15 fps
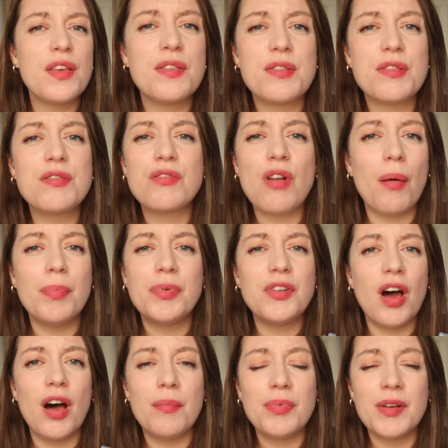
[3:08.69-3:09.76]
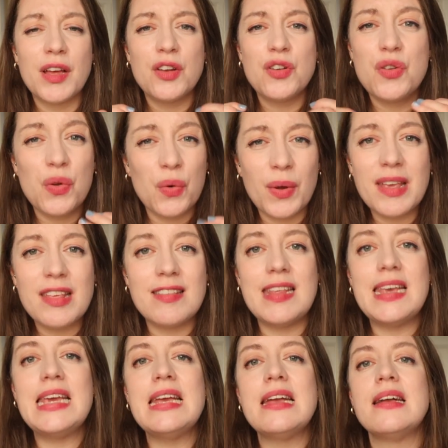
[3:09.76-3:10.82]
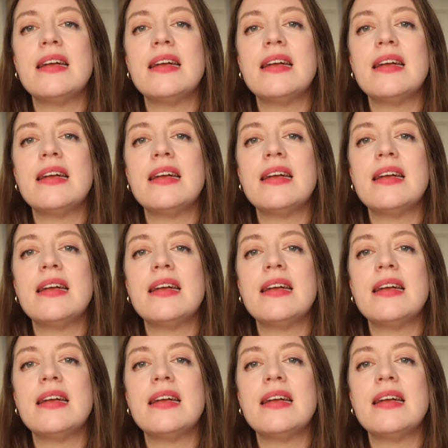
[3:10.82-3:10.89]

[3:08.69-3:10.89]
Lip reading: stopped up, noisy,